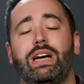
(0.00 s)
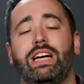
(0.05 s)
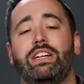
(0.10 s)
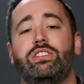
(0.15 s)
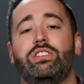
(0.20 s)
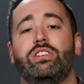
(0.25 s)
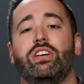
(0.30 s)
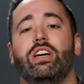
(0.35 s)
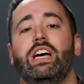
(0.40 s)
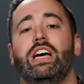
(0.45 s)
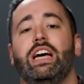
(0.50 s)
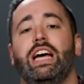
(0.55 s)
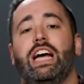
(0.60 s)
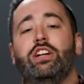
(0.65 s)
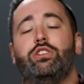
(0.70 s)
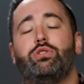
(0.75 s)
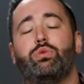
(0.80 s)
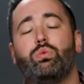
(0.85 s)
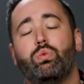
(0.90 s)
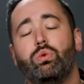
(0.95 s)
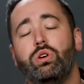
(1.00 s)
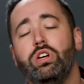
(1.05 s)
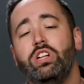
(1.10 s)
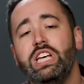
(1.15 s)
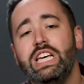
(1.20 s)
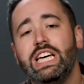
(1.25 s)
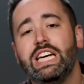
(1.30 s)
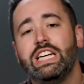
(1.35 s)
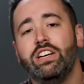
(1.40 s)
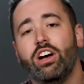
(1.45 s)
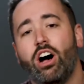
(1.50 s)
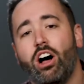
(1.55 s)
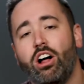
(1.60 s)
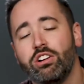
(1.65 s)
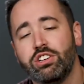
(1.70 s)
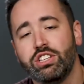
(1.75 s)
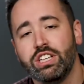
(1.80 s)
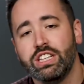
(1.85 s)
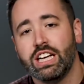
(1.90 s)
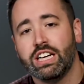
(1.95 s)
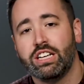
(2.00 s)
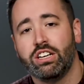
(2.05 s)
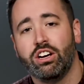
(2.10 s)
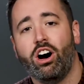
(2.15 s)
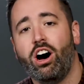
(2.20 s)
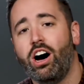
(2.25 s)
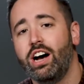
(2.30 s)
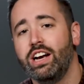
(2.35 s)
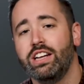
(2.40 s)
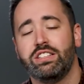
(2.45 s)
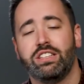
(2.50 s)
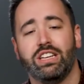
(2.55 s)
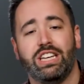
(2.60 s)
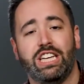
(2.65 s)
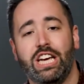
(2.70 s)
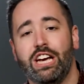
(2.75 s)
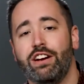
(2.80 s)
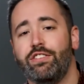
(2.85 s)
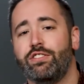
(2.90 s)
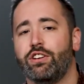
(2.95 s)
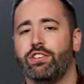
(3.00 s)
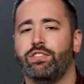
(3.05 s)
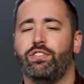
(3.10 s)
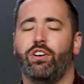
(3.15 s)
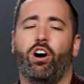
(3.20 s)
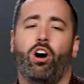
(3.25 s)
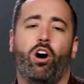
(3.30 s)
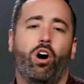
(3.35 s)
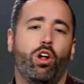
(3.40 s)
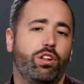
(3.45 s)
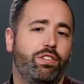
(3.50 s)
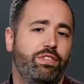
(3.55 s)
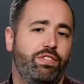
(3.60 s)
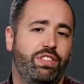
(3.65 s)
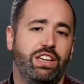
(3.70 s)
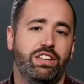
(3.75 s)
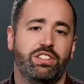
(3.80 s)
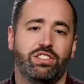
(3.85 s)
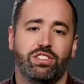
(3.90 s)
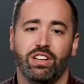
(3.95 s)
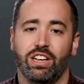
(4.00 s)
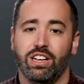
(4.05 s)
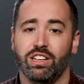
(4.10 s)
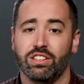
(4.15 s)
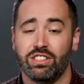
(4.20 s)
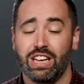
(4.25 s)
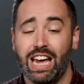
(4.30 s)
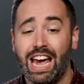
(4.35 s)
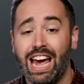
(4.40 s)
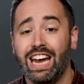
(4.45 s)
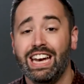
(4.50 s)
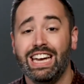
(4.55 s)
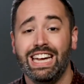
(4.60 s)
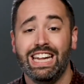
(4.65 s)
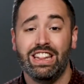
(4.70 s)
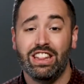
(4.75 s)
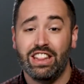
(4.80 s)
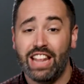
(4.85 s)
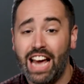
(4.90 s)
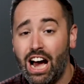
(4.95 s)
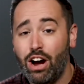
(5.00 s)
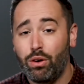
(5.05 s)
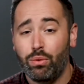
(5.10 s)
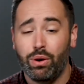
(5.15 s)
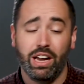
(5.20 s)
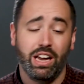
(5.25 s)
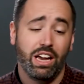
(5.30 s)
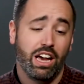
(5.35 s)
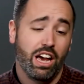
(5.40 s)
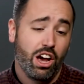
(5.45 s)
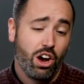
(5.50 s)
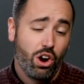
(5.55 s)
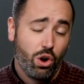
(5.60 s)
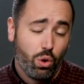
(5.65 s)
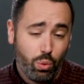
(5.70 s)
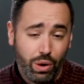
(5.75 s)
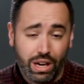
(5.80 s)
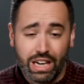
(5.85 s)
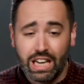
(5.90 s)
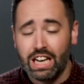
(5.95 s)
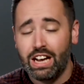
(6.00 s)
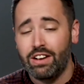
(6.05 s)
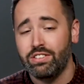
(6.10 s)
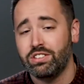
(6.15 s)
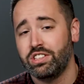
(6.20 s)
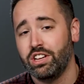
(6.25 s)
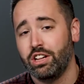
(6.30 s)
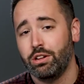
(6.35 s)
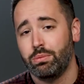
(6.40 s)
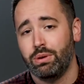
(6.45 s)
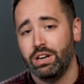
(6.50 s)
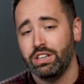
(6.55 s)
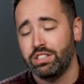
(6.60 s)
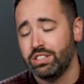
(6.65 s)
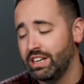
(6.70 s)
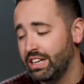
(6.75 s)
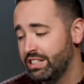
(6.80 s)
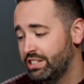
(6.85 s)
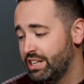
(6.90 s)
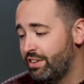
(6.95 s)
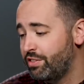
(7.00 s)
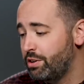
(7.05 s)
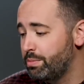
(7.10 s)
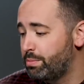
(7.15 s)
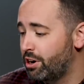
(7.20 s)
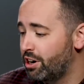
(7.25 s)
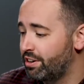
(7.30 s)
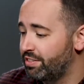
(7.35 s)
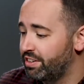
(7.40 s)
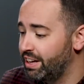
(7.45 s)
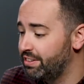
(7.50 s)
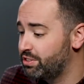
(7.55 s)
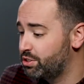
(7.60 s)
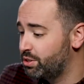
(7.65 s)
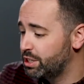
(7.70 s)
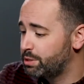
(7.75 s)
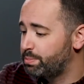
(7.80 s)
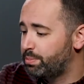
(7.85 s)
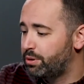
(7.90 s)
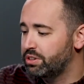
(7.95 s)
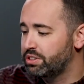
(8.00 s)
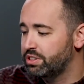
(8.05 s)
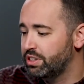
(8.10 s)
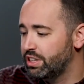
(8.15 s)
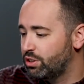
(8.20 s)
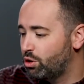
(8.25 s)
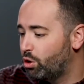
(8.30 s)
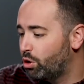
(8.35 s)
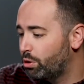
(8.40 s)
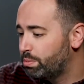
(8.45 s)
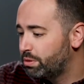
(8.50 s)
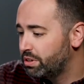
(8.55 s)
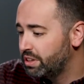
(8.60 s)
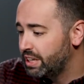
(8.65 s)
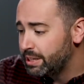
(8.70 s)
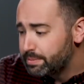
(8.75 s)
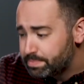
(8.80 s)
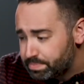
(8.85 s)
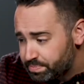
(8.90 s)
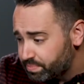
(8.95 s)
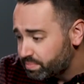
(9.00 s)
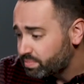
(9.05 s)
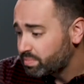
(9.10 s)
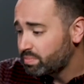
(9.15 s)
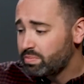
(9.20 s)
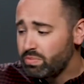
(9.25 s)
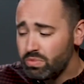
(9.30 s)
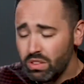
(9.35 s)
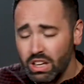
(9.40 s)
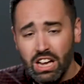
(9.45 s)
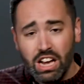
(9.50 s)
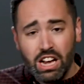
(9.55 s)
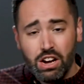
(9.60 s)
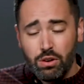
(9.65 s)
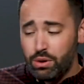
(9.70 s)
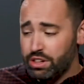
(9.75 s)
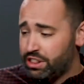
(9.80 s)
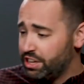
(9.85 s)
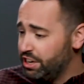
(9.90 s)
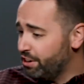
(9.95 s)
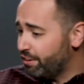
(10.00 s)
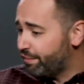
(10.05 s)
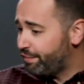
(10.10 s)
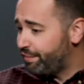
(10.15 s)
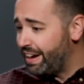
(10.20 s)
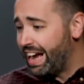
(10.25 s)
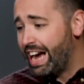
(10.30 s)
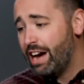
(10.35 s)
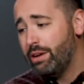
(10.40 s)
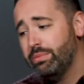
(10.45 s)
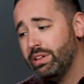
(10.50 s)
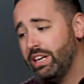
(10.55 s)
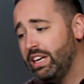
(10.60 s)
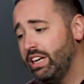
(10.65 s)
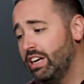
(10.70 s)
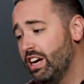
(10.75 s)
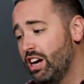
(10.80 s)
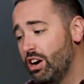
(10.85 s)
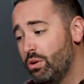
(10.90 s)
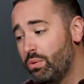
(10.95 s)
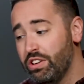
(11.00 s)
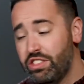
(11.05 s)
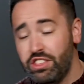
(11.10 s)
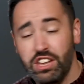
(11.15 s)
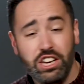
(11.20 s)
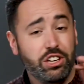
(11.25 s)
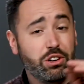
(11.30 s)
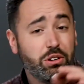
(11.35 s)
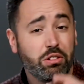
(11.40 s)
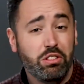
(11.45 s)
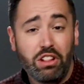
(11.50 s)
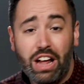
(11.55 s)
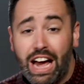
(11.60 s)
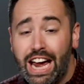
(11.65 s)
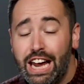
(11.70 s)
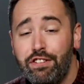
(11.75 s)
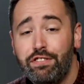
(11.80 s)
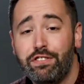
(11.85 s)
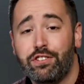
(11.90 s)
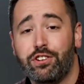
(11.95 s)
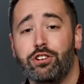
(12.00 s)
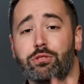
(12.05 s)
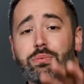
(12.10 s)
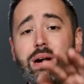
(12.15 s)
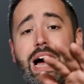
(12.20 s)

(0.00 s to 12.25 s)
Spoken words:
It's really acknowledging that God is a giver of all of these things. And in that way, we can have celebration as every part of our life. So that's personally, corporately, within your family, within your life group.